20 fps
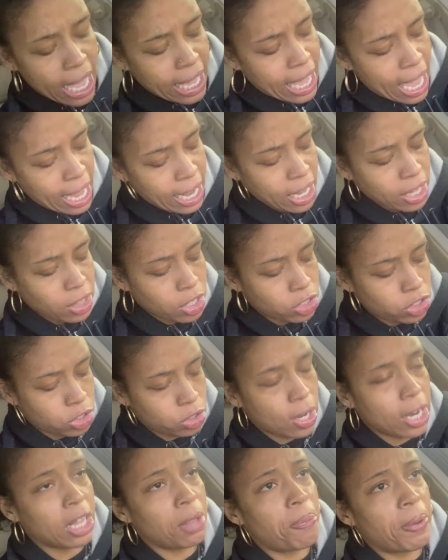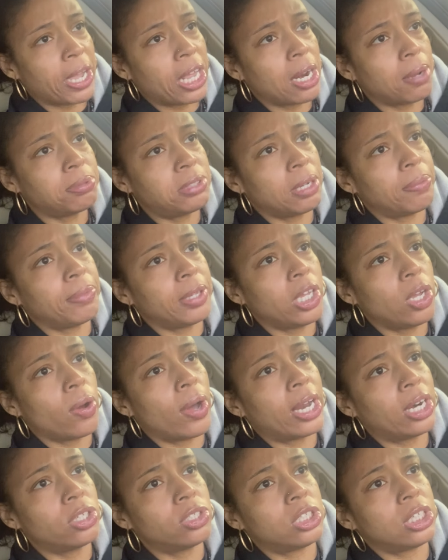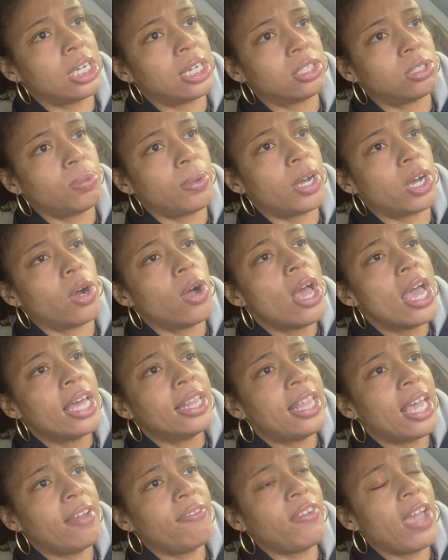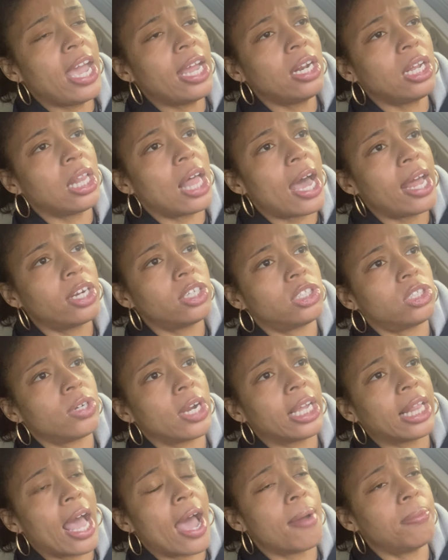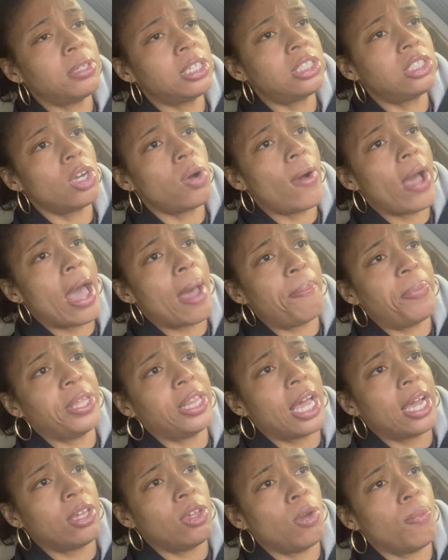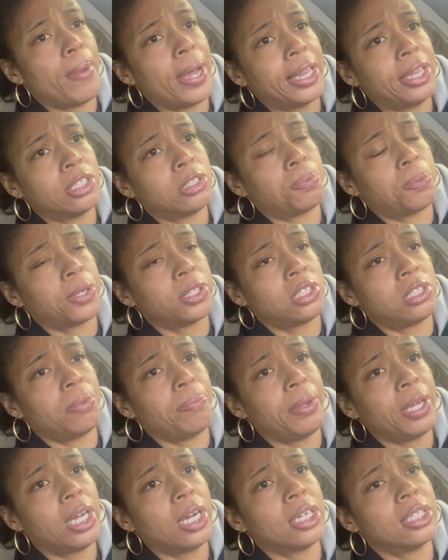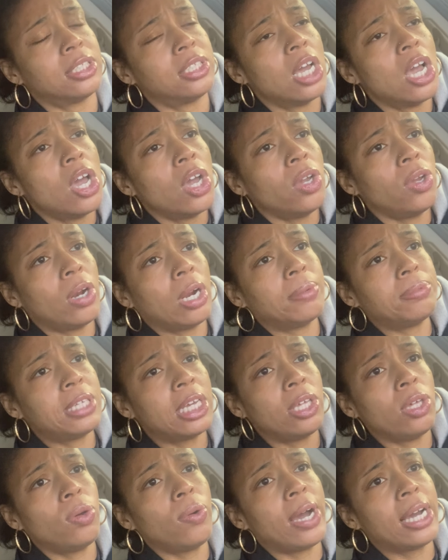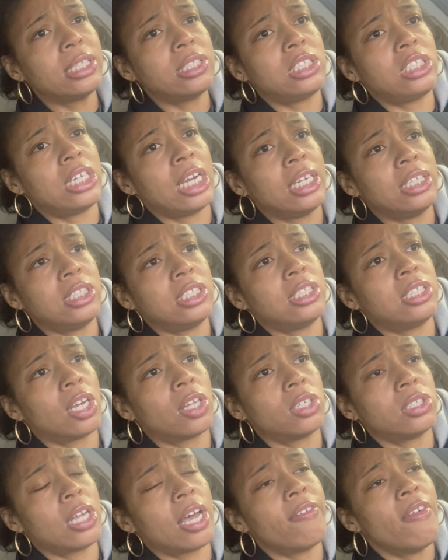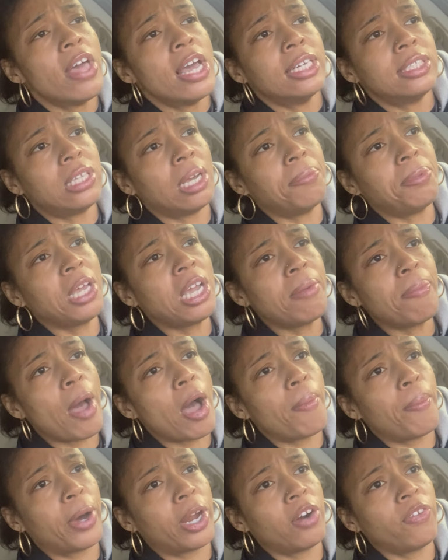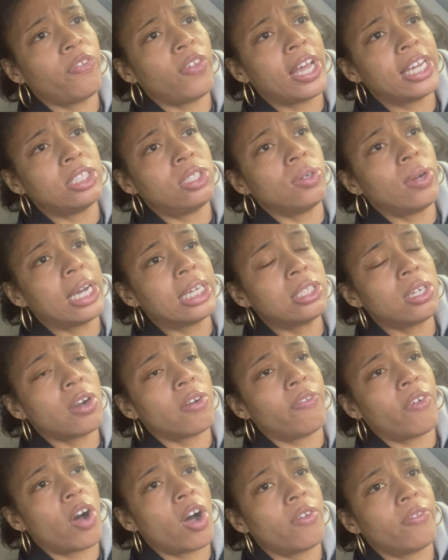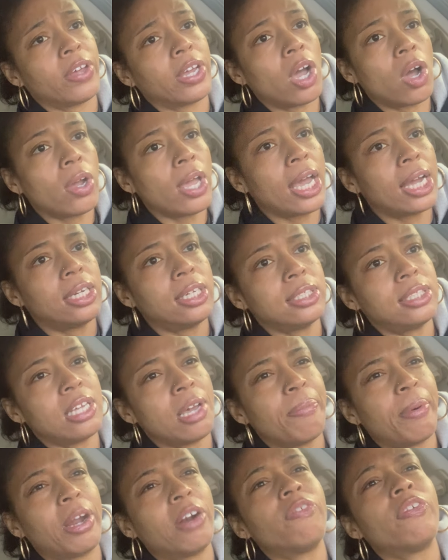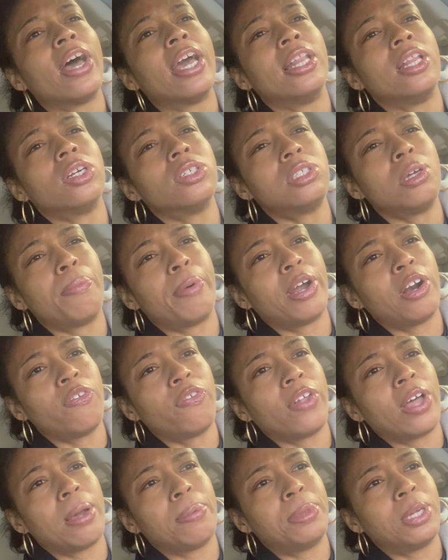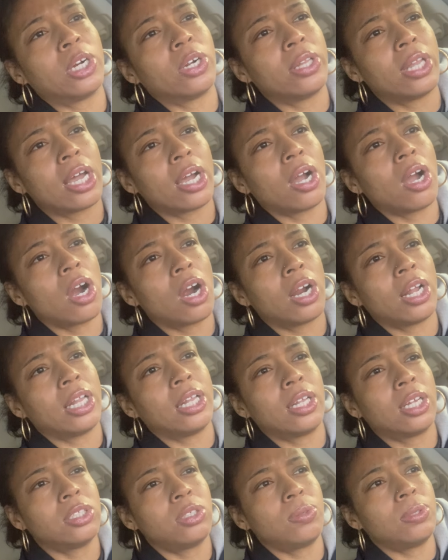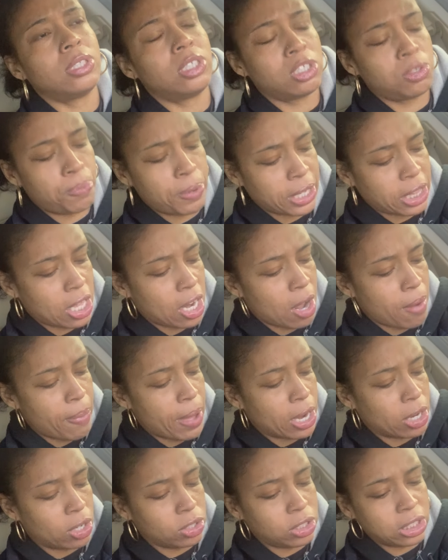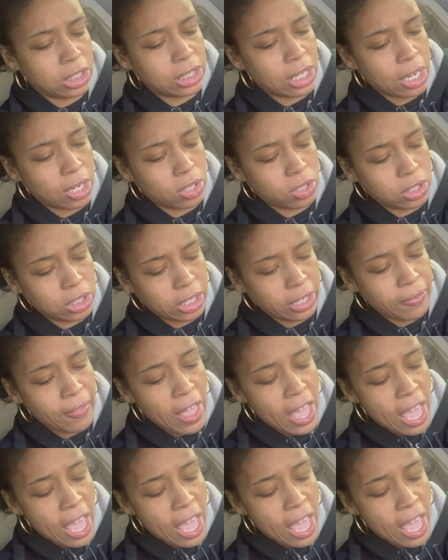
getting the strength picking up some leo energy as well they've gained a lot of strength i'm just so happy that you met this person because you know i'm saying you guys change each other's life something about butterflies you guys are evolving oh yeah i did say butterfly and there's a butterfly up there on that card and that's why i just picked it up energy's energy